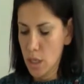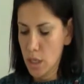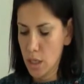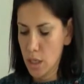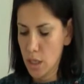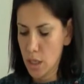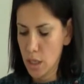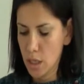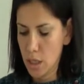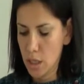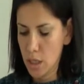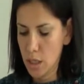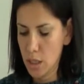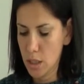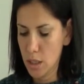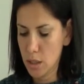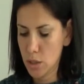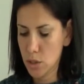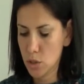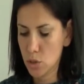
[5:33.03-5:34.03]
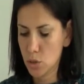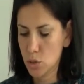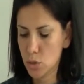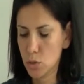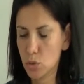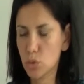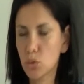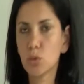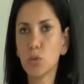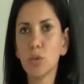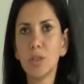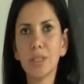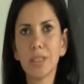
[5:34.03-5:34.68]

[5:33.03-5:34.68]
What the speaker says: is to